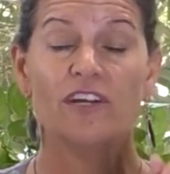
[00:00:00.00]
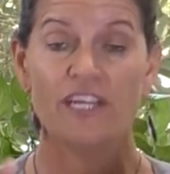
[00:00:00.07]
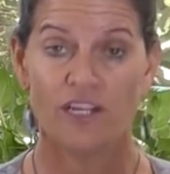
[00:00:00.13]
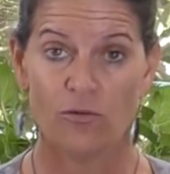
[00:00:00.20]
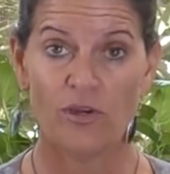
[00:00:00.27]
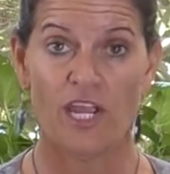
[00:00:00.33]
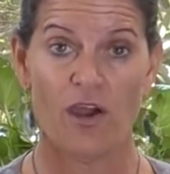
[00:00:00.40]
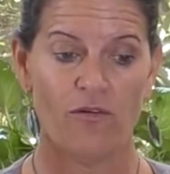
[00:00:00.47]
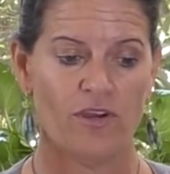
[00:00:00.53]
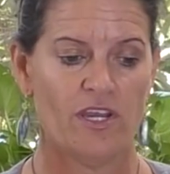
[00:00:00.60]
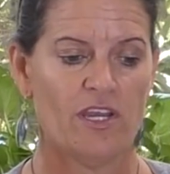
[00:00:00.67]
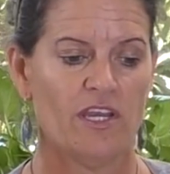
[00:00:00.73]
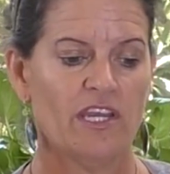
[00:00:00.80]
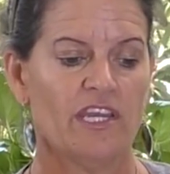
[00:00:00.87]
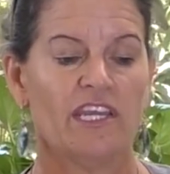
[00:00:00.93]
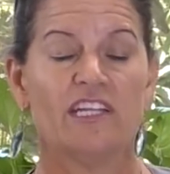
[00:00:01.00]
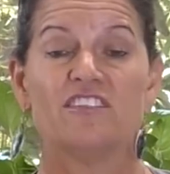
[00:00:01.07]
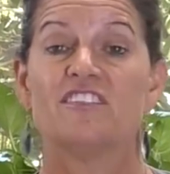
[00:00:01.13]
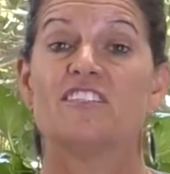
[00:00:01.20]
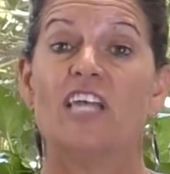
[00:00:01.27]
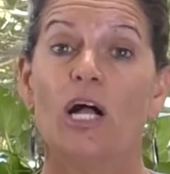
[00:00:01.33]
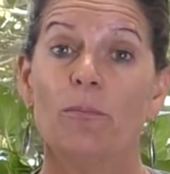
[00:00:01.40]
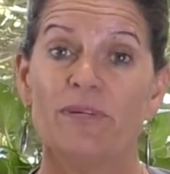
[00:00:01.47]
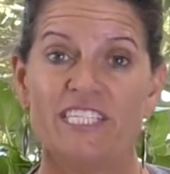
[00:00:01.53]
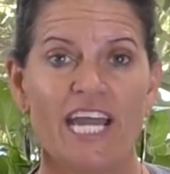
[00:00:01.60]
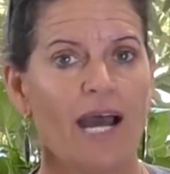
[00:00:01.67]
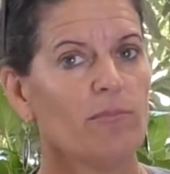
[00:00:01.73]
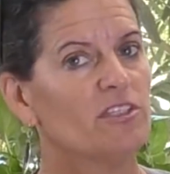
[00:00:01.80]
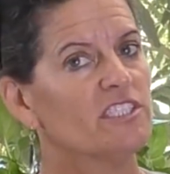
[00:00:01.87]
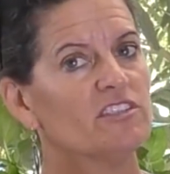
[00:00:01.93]
Here we go. It's Cell
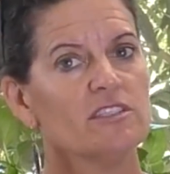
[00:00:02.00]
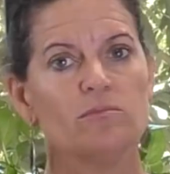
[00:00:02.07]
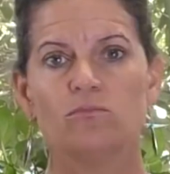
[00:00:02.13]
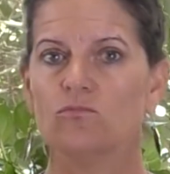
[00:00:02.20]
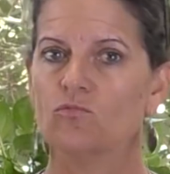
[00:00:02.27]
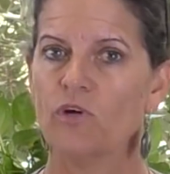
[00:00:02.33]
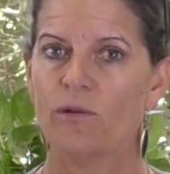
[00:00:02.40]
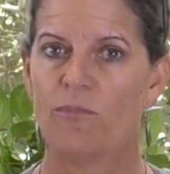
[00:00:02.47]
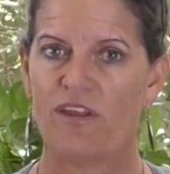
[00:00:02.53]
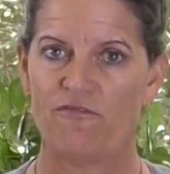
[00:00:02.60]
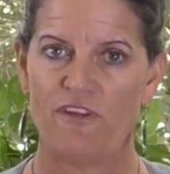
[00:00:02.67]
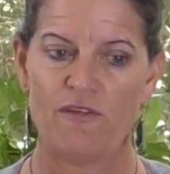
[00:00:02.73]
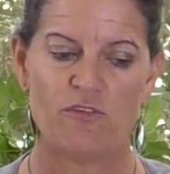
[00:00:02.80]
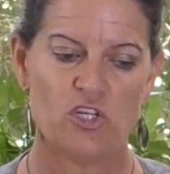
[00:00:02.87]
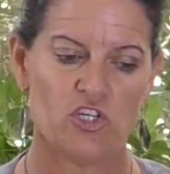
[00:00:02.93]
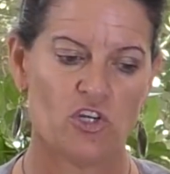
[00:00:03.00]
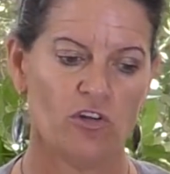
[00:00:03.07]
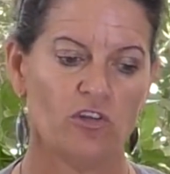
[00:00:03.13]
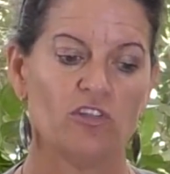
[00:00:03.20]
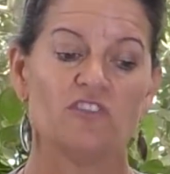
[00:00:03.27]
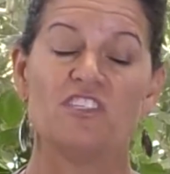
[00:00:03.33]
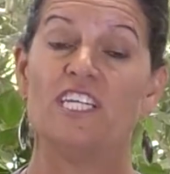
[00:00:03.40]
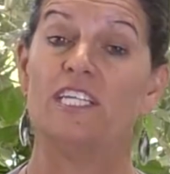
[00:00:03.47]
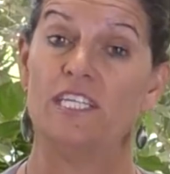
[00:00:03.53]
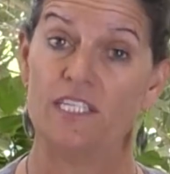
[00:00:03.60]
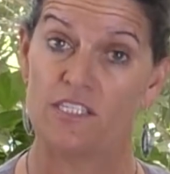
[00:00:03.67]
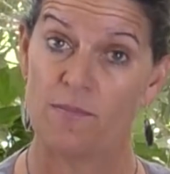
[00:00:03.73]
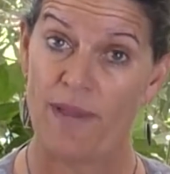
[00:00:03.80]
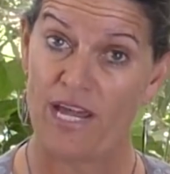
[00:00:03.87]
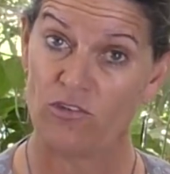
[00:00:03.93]
Metabolism, one of my favorite journals. It
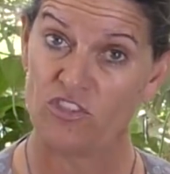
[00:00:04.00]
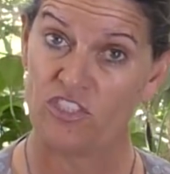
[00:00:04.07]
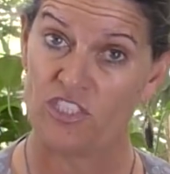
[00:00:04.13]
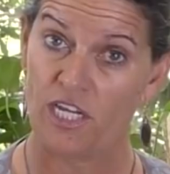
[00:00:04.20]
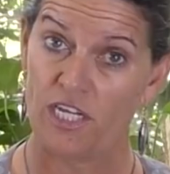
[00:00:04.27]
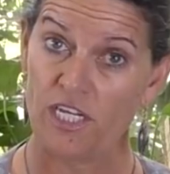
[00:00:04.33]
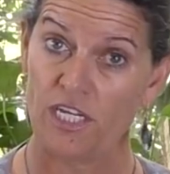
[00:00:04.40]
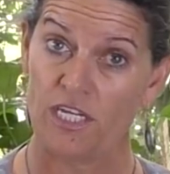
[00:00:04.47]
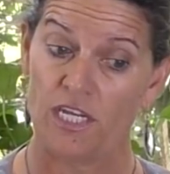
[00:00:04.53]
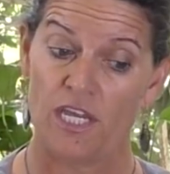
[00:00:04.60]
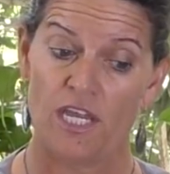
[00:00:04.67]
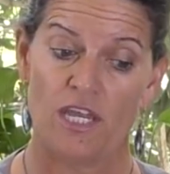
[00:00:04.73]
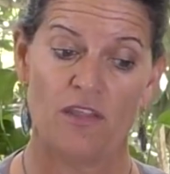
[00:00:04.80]
is a mouse study.